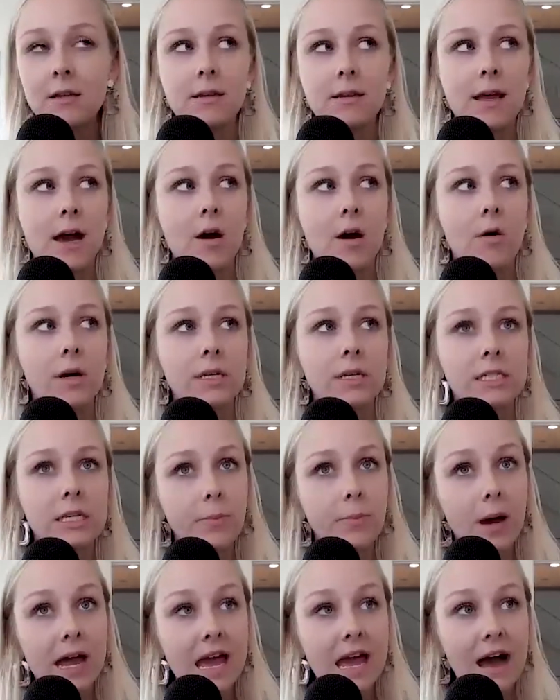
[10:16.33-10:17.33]
Now, a tip
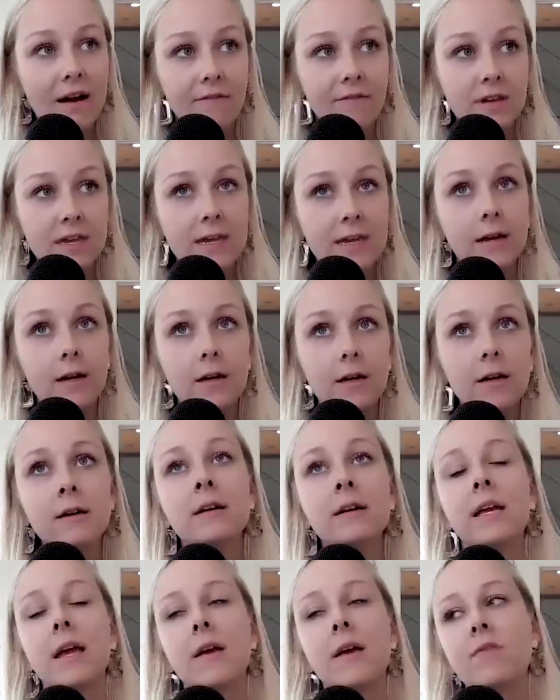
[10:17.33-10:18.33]
I have here,
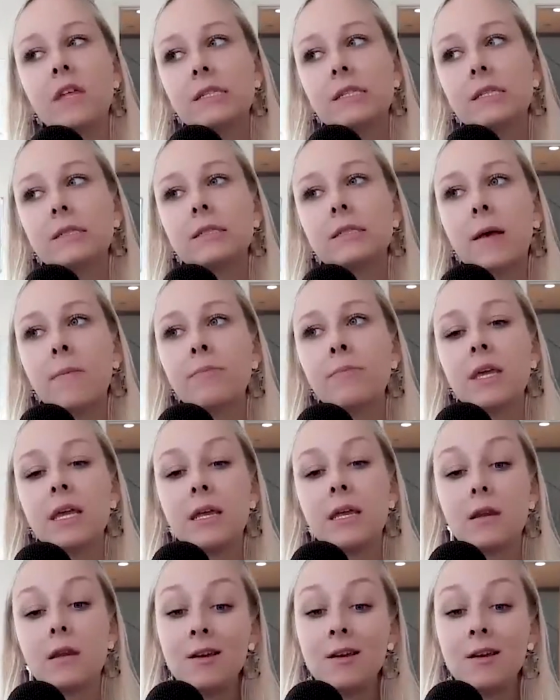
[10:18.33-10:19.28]
if this is something,